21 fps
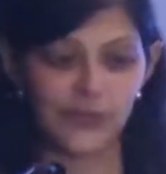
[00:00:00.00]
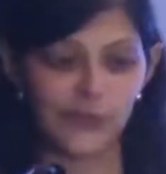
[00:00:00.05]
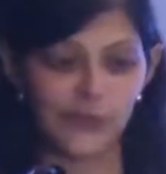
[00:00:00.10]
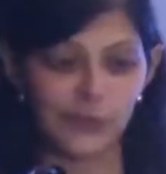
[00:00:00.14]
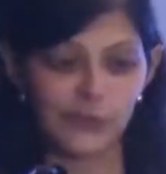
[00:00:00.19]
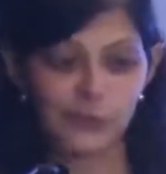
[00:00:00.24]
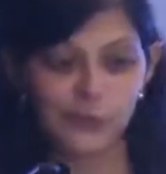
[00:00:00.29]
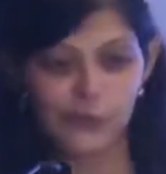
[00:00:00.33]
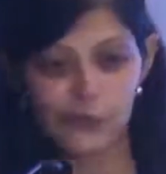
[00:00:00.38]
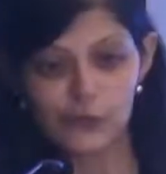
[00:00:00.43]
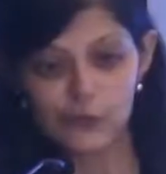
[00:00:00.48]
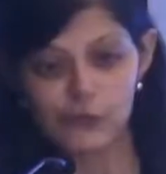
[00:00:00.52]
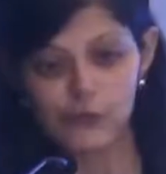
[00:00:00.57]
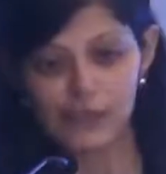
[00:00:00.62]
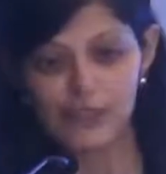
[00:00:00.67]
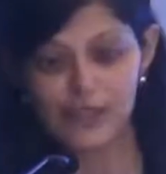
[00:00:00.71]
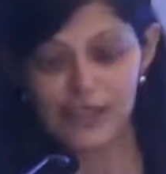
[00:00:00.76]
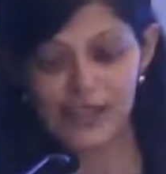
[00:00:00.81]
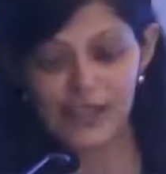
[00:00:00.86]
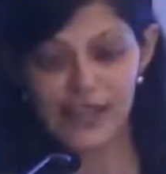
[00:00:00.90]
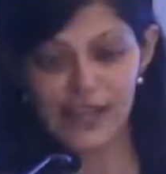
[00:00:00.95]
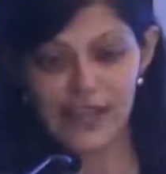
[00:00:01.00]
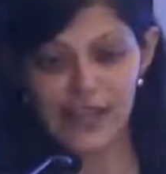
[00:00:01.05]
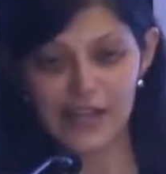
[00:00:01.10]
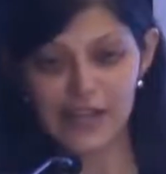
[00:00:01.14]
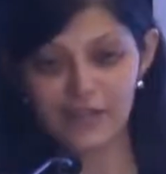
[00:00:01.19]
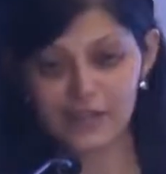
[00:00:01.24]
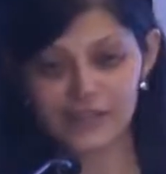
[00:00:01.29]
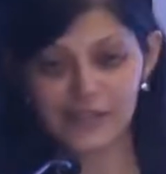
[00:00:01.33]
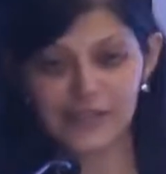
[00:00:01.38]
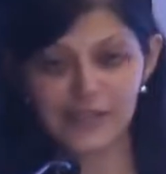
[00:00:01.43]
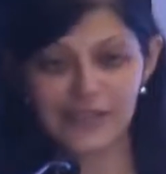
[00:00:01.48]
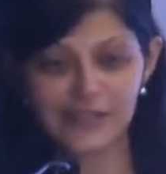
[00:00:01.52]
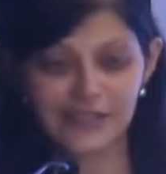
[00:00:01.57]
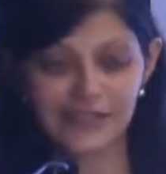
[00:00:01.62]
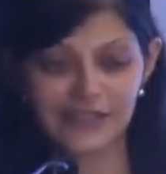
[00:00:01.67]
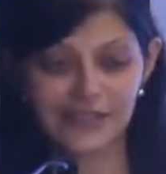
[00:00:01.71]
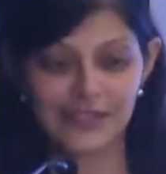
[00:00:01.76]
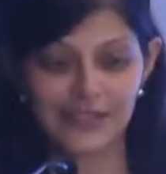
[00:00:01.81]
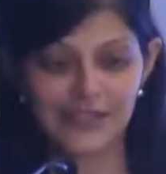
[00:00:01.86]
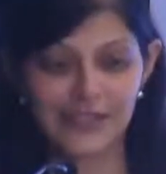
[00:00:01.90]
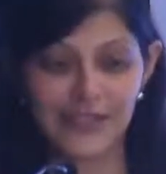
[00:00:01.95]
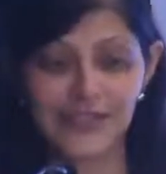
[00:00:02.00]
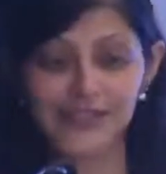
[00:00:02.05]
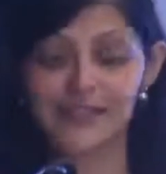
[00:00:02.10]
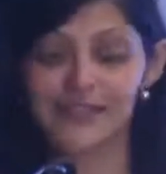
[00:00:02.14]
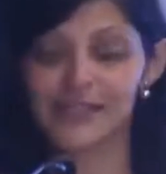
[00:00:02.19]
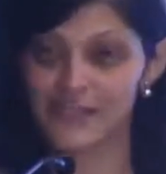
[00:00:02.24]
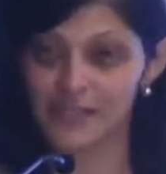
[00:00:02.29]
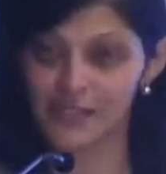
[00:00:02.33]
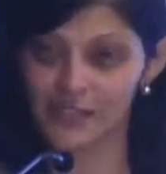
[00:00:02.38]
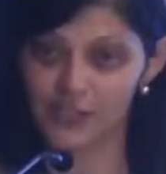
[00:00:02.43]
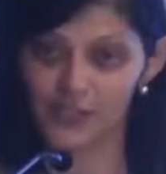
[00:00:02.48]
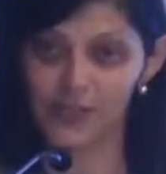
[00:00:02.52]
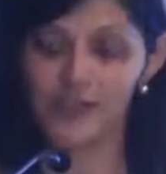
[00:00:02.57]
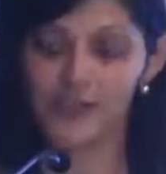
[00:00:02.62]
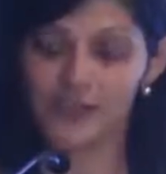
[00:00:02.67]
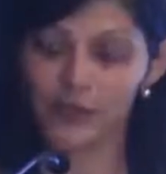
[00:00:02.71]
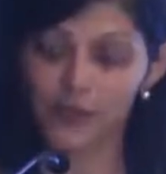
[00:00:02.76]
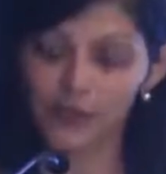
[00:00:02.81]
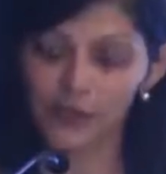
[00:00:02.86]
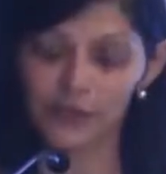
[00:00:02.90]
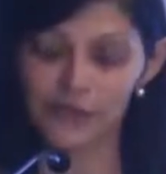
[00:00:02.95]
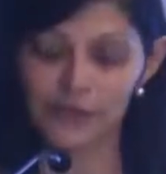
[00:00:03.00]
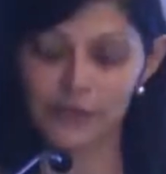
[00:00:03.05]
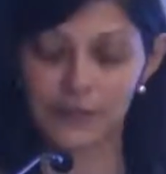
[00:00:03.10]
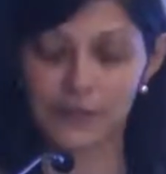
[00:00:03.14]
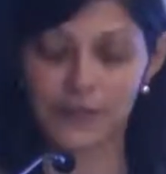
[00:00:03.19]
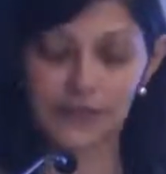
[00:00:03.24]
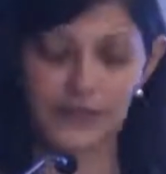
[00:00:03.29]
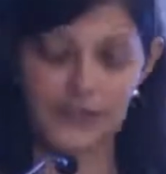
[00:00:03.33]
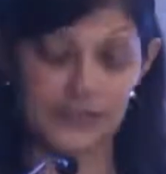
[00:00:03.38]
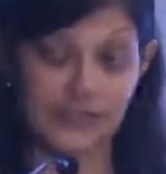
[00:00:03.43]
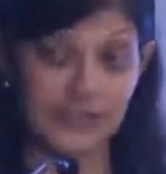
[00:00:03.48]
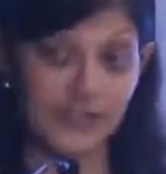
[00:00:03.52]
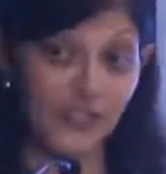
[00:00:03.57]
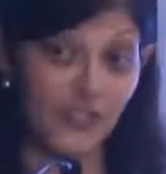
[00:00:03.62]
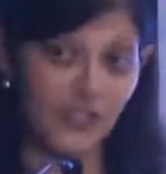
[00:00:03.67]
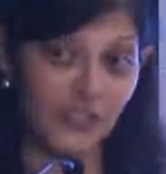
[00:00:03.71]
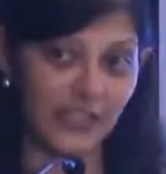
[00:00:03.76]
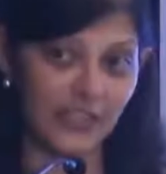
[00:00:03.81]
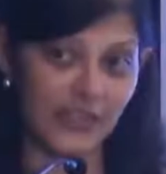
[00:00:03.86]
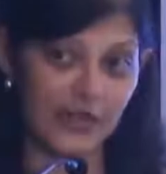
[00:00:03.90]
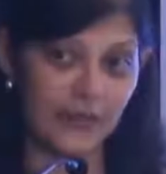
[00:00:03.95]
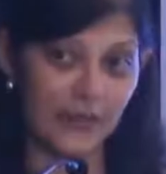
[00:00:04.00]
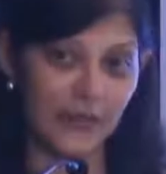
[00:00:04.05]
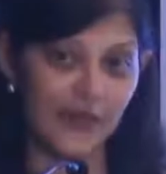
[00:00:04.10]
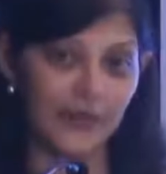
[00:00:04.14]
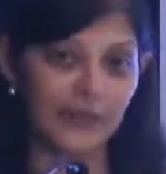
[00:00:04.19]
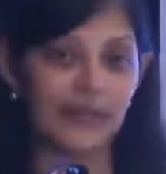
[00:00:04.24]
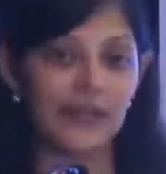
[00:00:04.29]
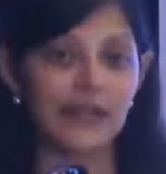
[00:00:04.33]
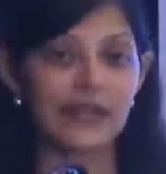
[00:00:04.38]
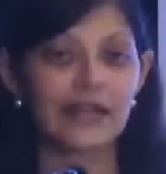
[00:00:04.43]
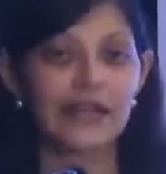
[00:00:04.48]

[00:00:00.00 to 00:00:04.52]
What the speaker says: soon after that decision, the Court of Appeal decision came out,